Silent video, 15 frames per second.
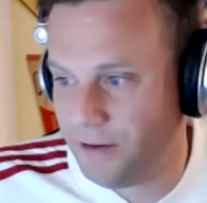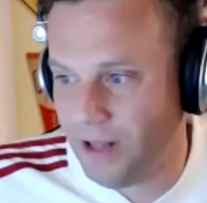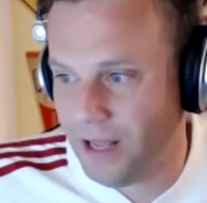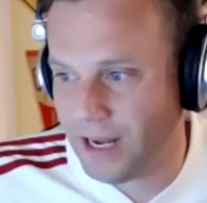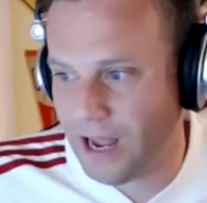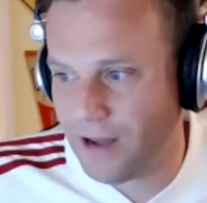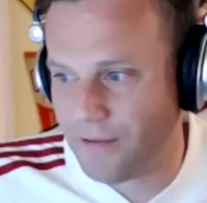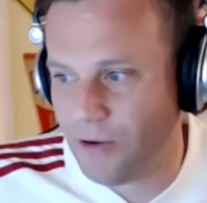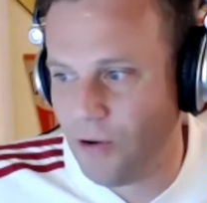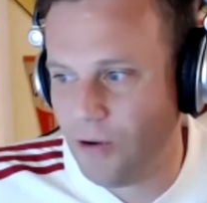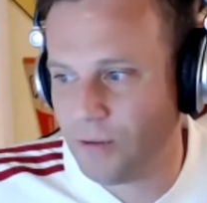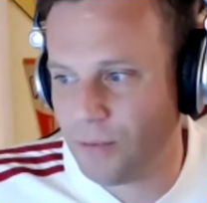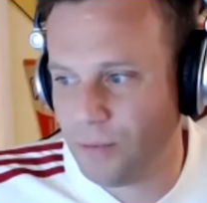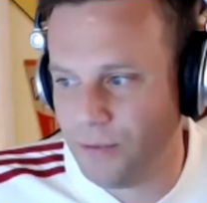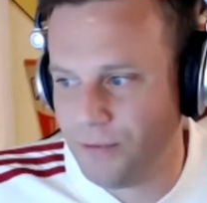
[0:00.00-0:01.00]
feel like I've
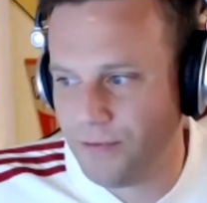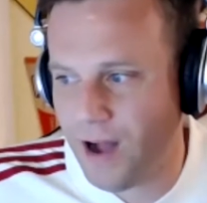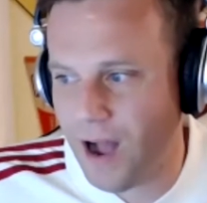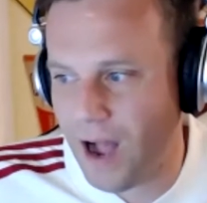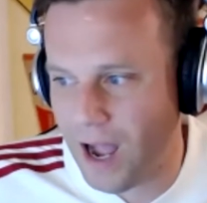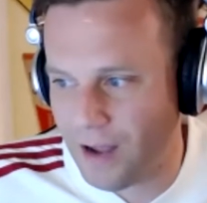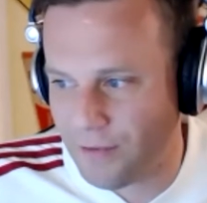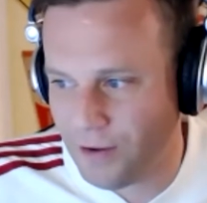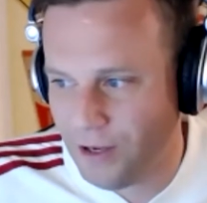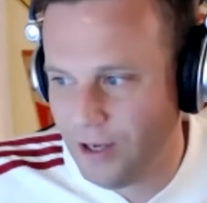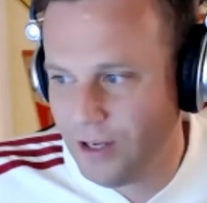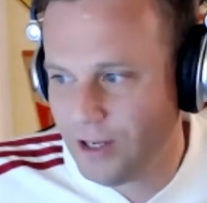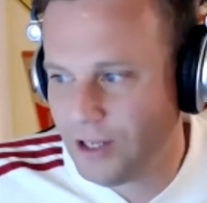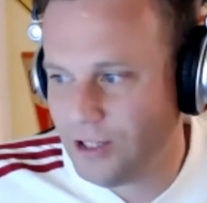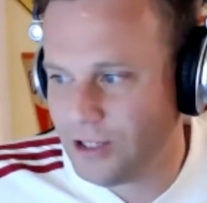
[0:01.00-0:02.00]
gone through five
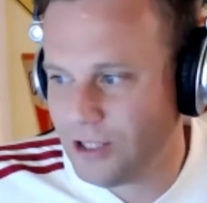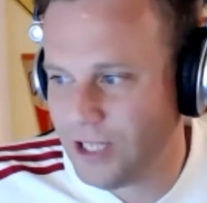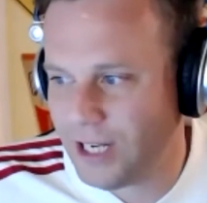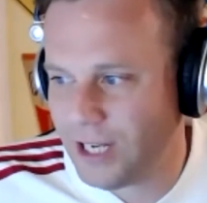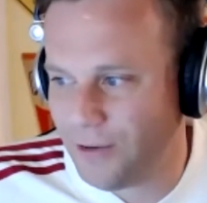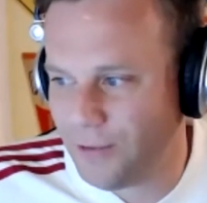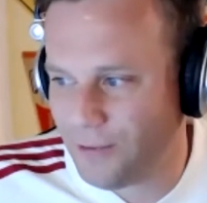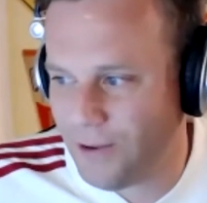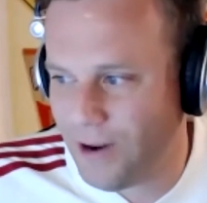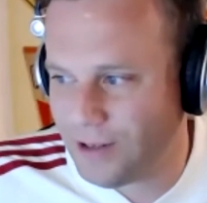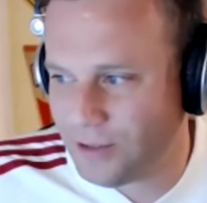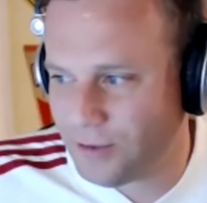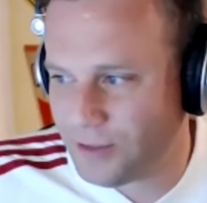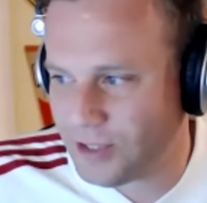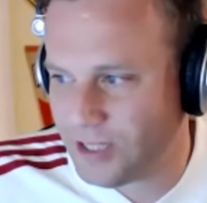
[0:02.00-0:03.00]
consecutive
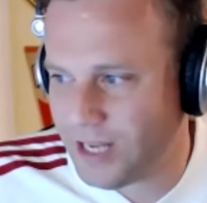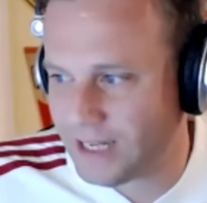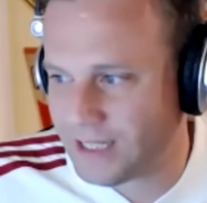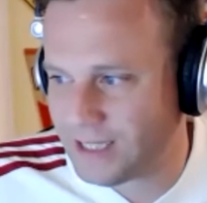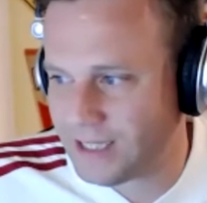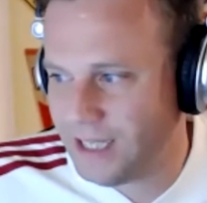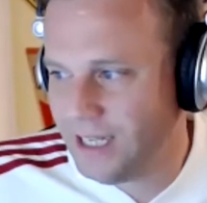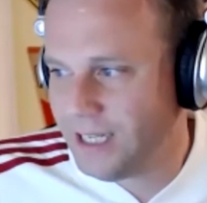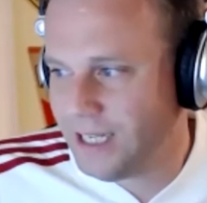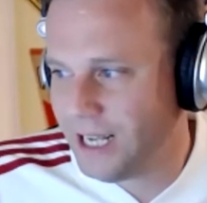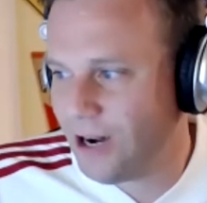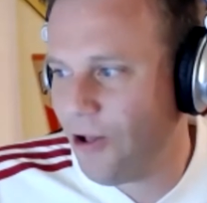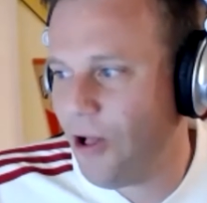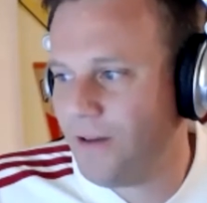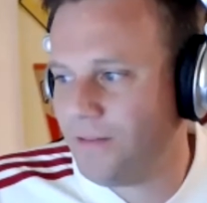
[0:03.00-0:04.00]
rounds of sex,
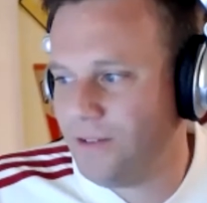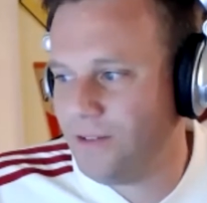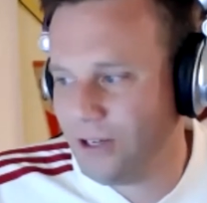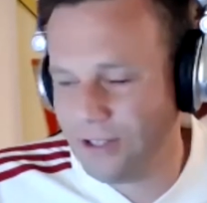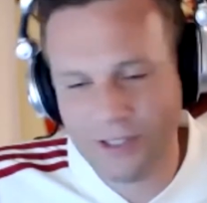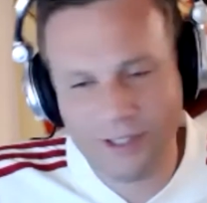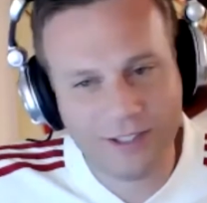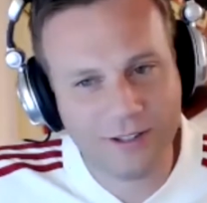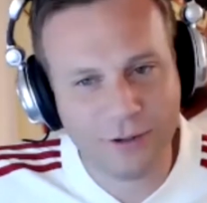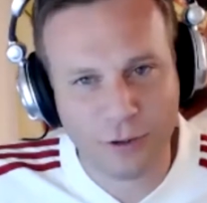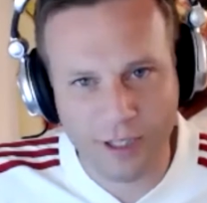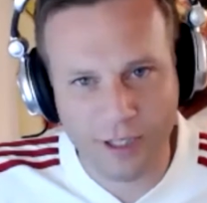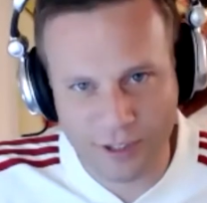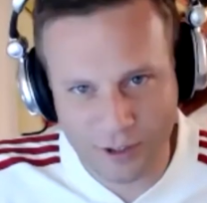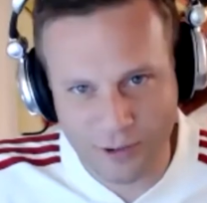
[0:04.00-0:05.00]
yet all I've done is
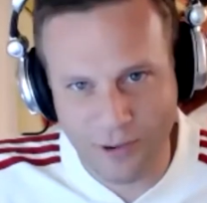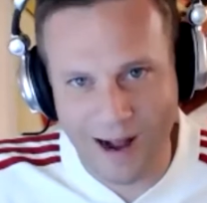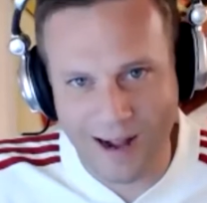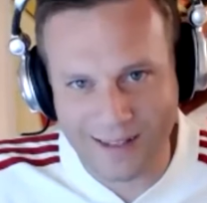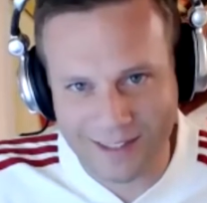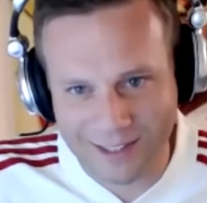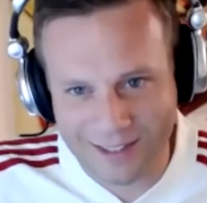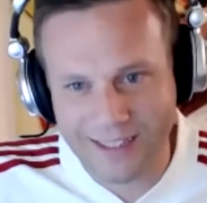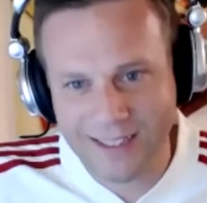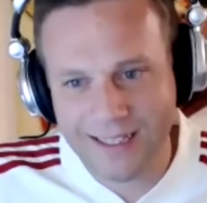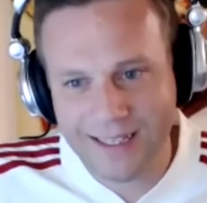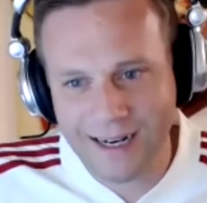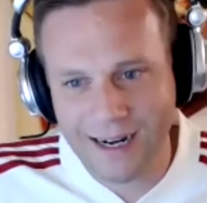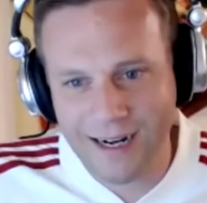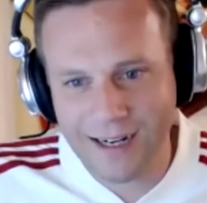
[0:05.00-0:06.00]
six squats.
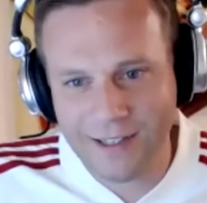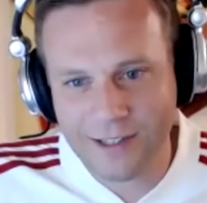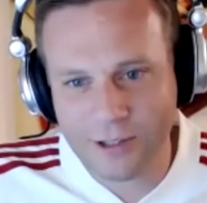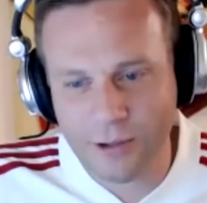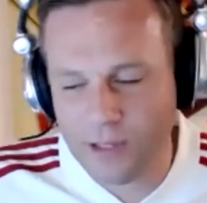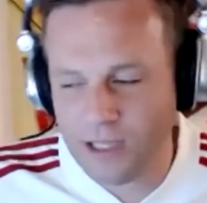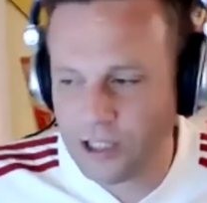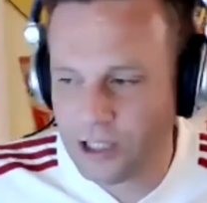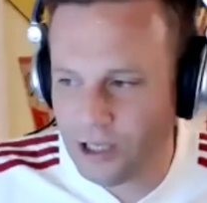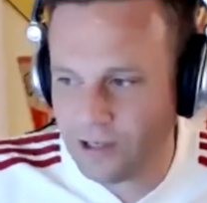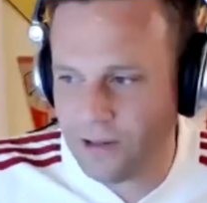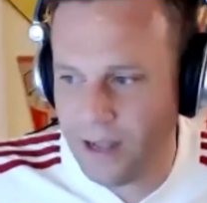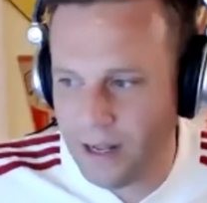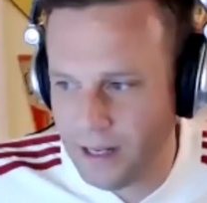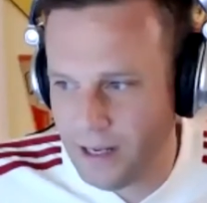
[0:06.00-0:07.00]
Uh, so this
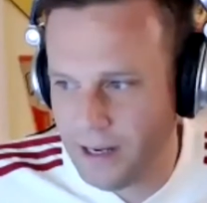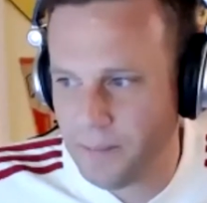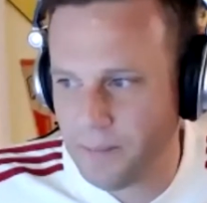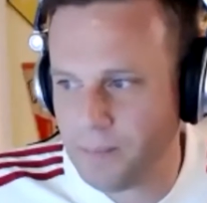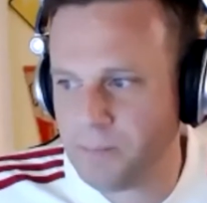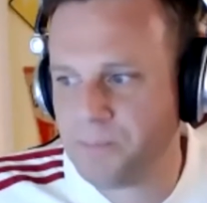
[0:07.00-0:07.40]
young lady